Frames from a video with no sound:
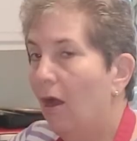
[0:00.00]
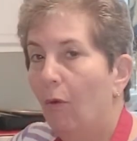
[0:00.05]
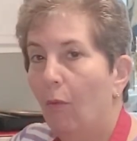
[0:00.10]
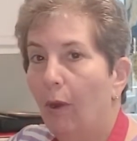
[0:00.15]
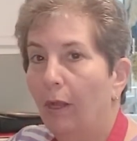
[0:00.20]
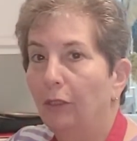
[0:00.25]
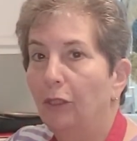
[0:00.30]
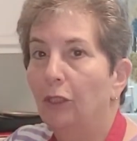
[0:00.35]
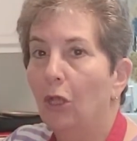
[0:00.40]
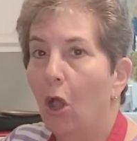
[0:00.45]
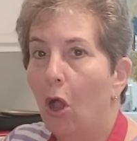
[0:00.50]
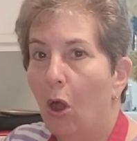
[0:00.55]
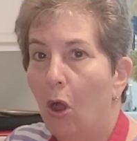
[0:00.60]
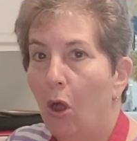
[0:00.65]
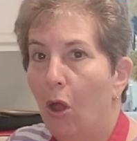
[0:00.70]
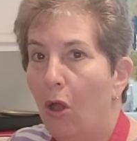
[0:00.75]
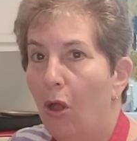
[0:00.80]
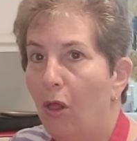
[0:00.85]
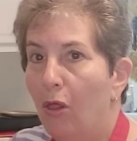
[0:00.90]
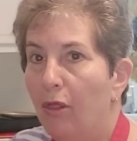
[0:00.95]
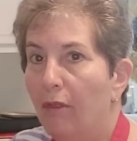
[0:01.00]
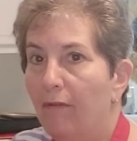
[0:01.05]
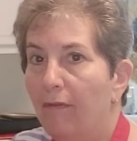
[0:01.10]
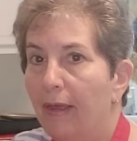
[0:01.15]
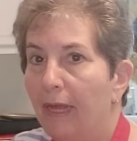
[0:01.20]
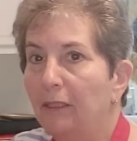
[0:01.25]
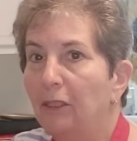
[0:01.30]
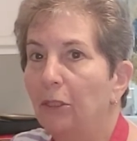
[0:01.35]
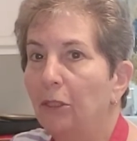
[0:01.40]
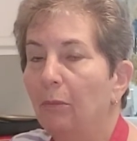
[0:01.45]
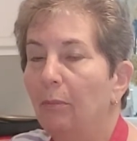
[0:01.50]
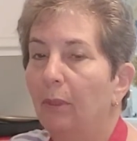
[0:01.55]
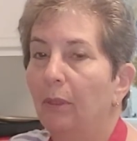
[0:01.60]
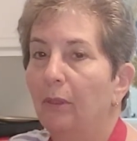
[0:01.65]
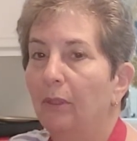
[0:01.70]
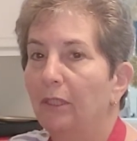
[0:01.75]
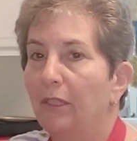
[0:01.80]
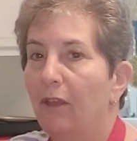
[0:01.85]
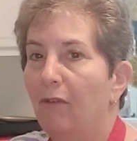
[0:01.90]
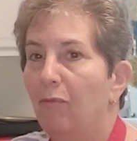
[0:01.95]
once all the
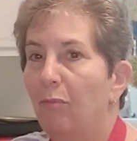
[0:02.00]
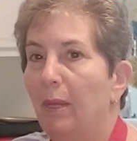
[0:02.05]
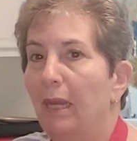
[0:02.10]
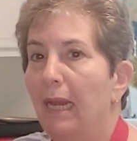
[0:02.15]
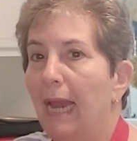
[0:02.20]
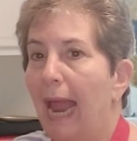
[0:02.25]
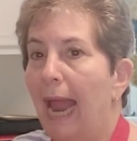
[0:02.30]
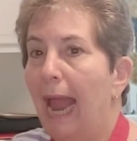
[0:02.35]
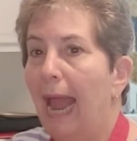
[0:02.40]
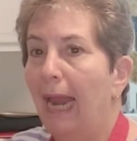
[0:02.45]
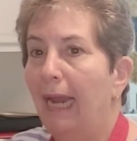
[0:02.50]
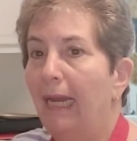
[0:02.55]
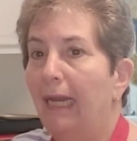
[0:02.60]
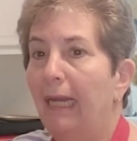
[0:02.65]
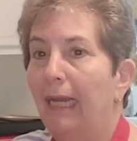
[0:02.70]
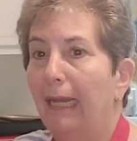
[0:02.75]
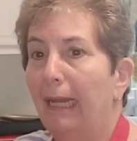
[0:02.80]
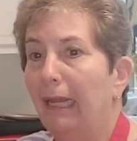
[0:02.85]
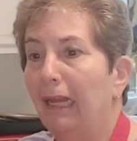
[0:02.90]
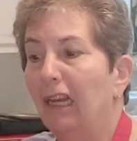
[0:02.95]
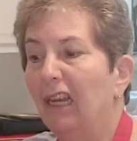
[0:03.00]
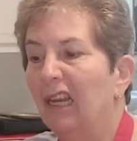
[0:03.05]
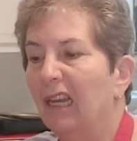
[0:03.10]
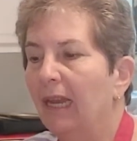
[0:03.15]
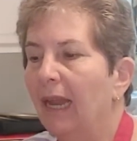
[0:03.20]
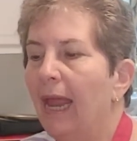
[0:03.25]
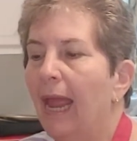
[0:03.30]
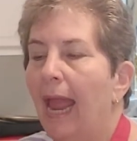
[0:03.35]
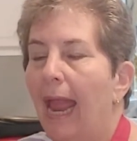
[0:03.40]
vegetables have been added in